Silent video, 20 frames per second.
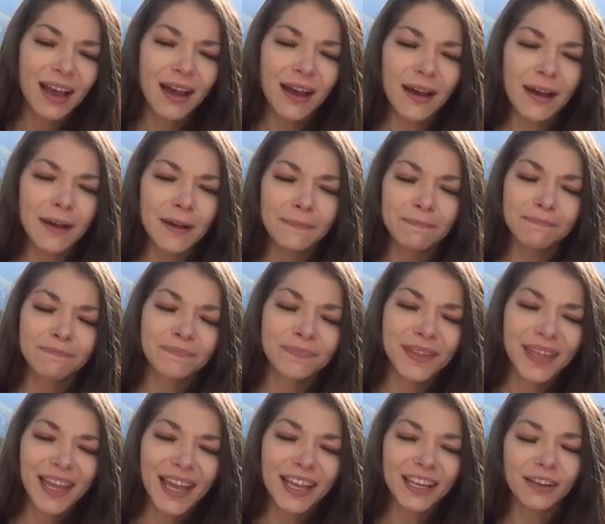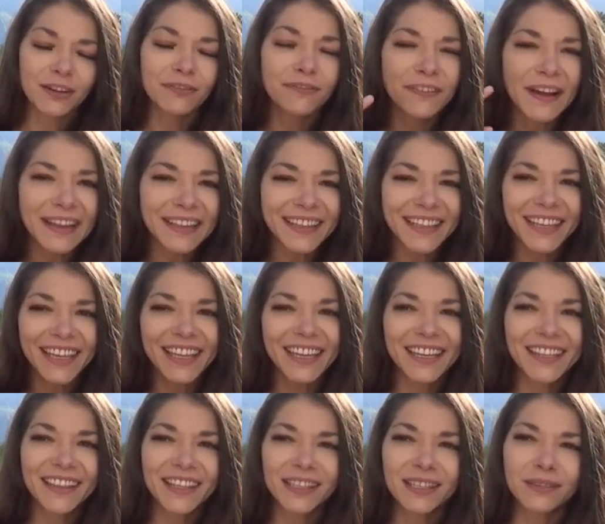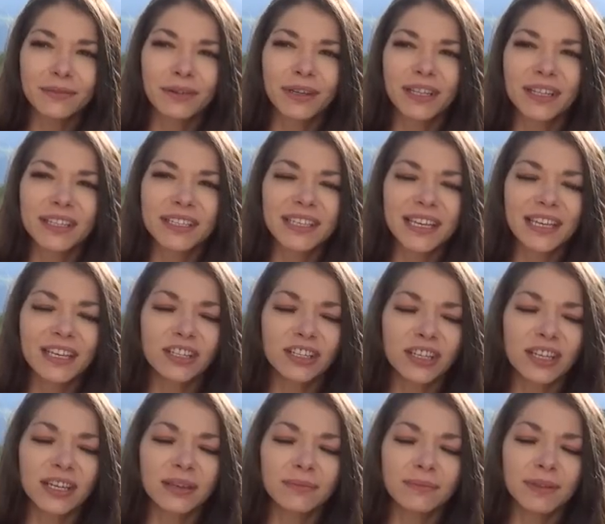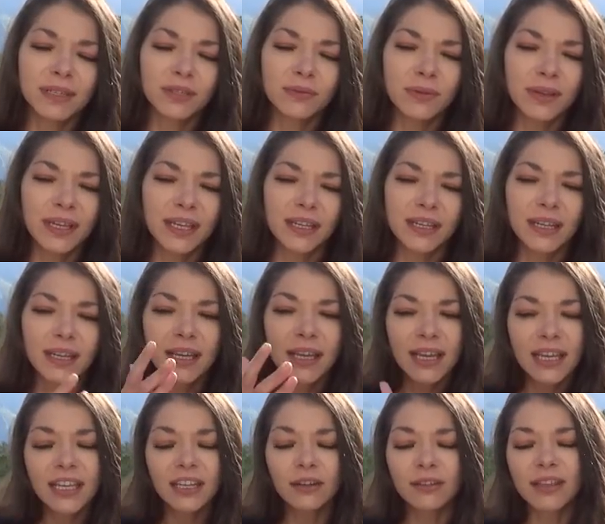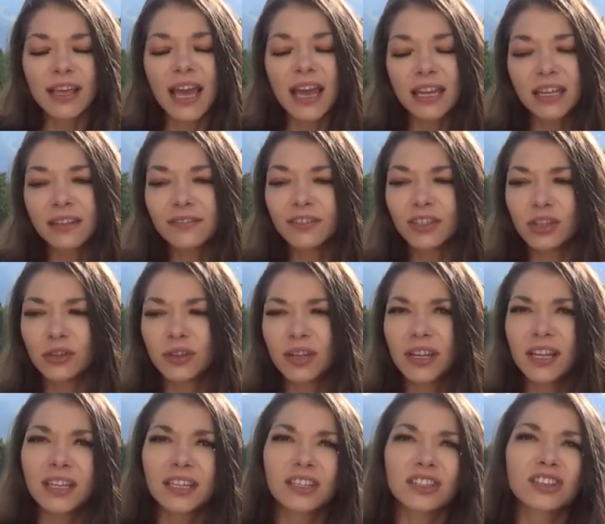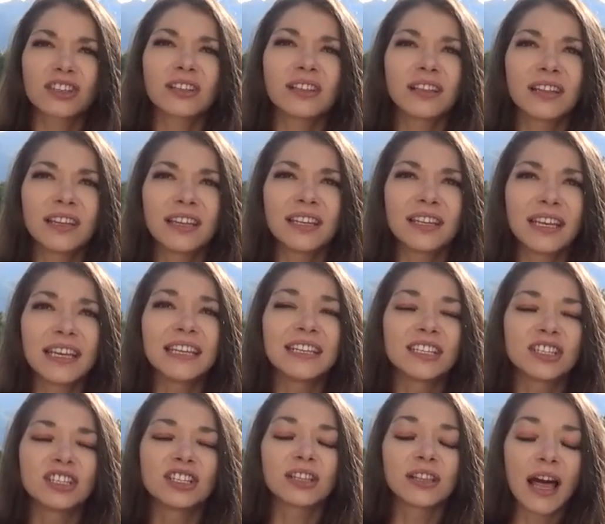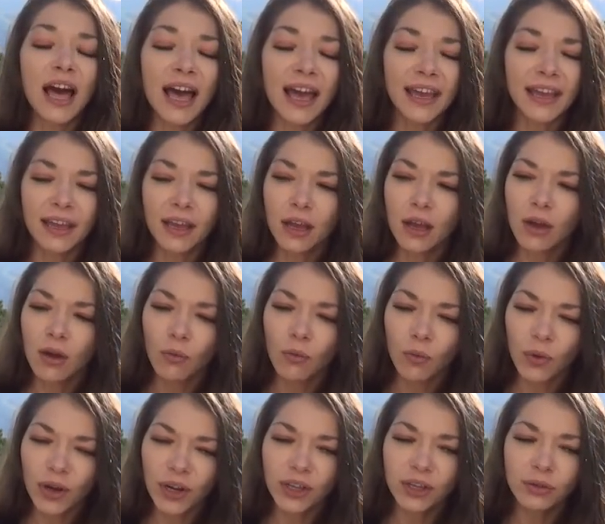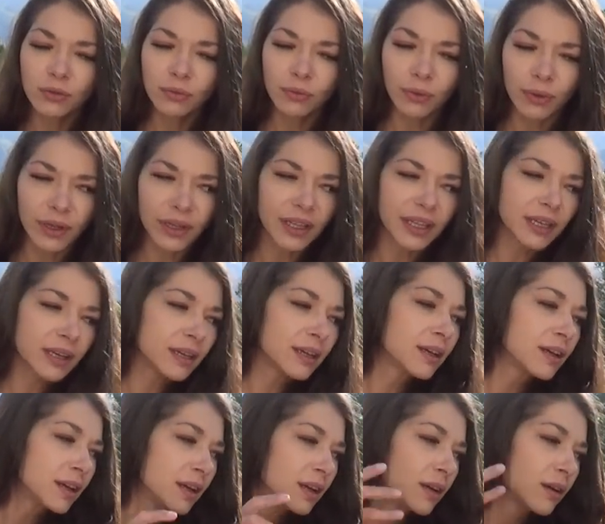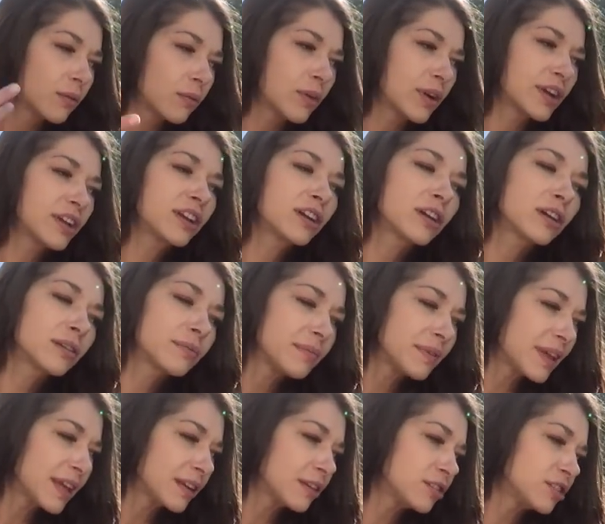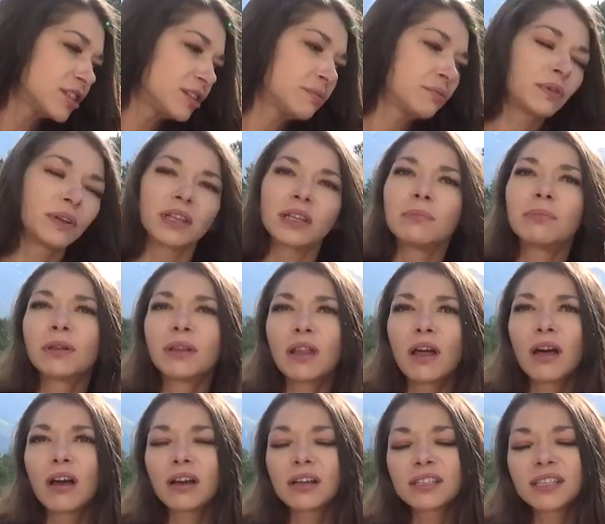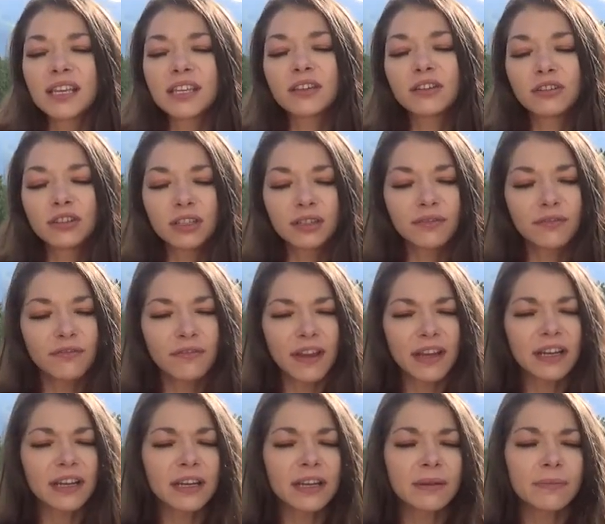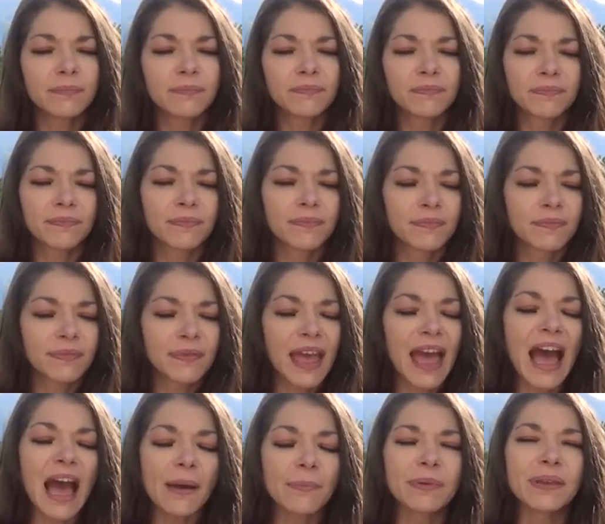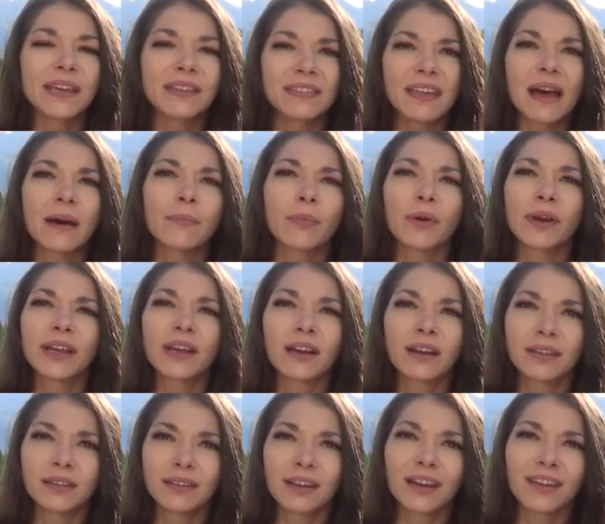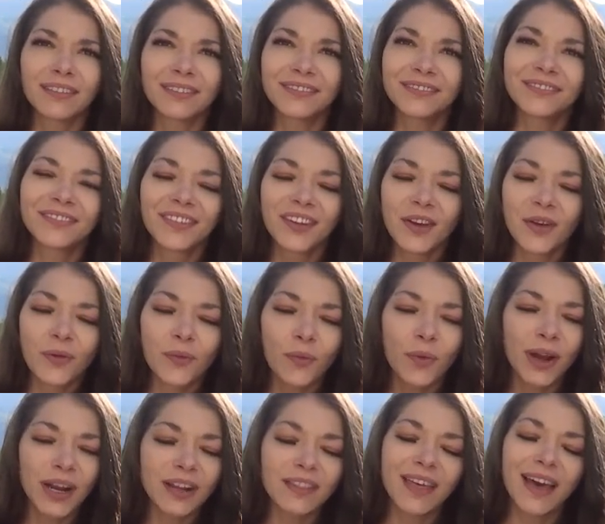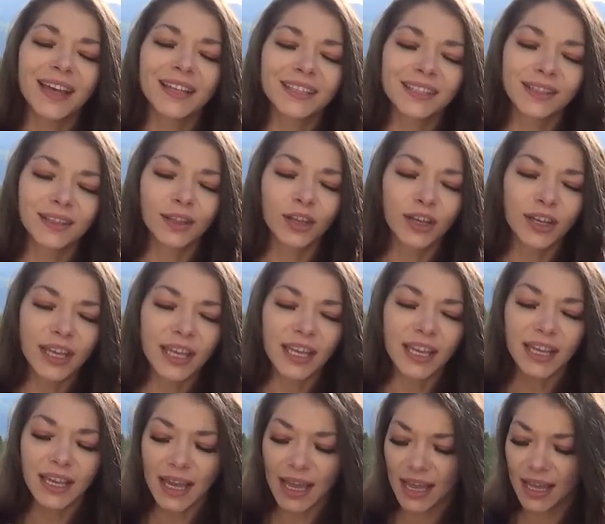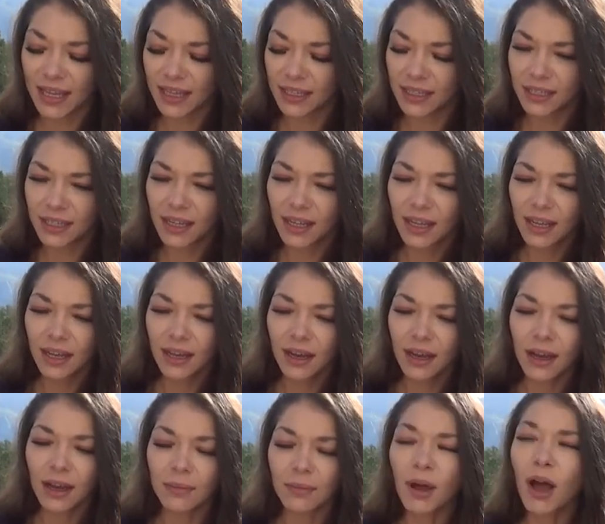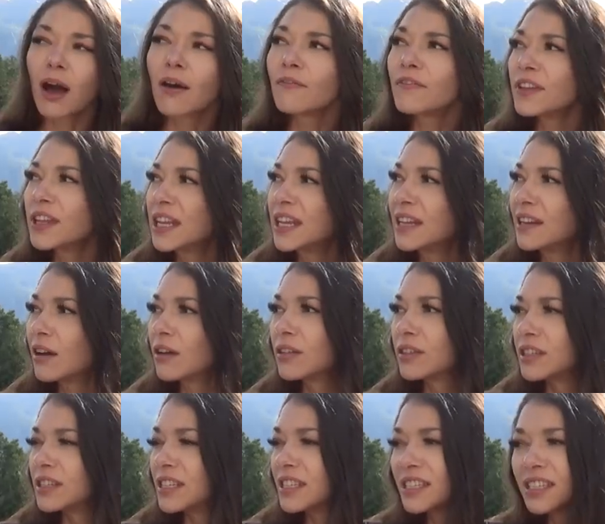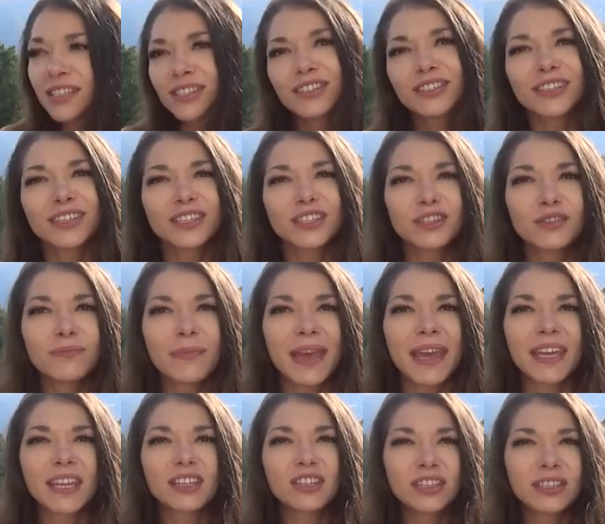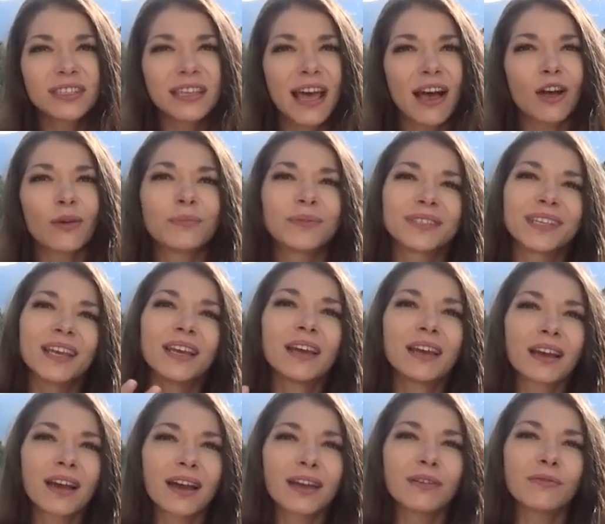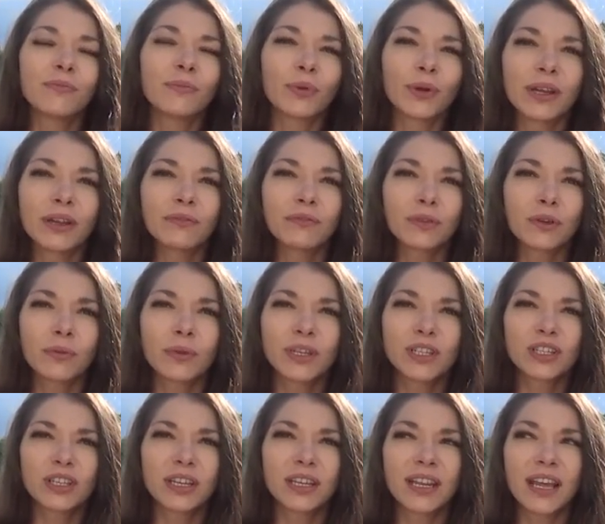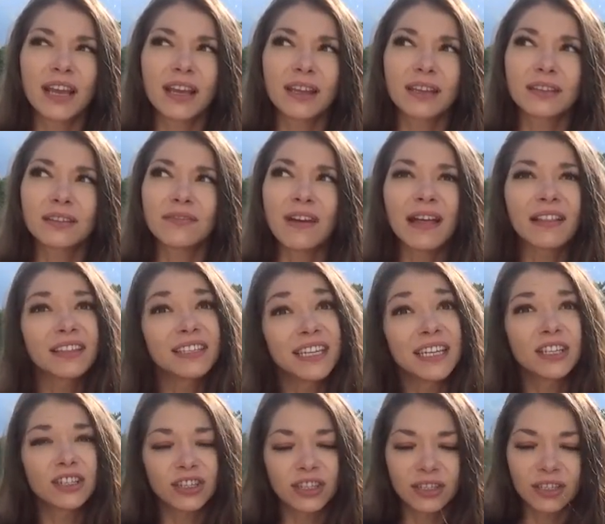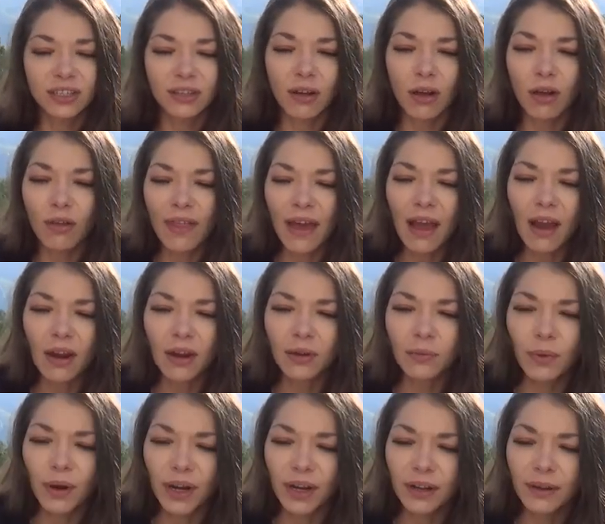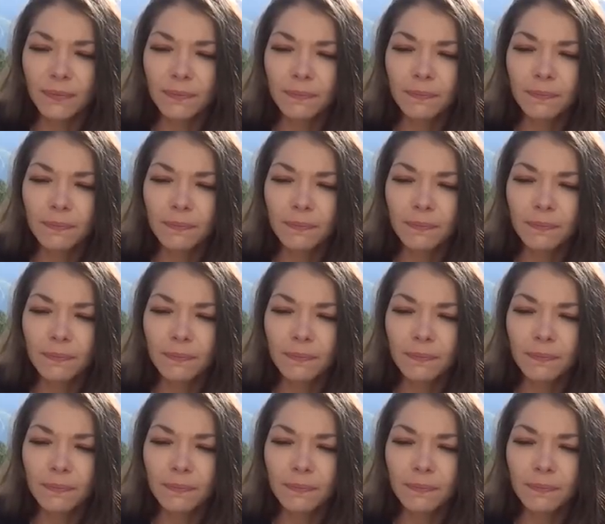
And you're finally getting this realization between, the end of June and into July, where your energy really belongs, and you're just very happy at that point on where that's looking and confident on the decisions that you made. It just helps kind of bring fruition and validation to all that hard work.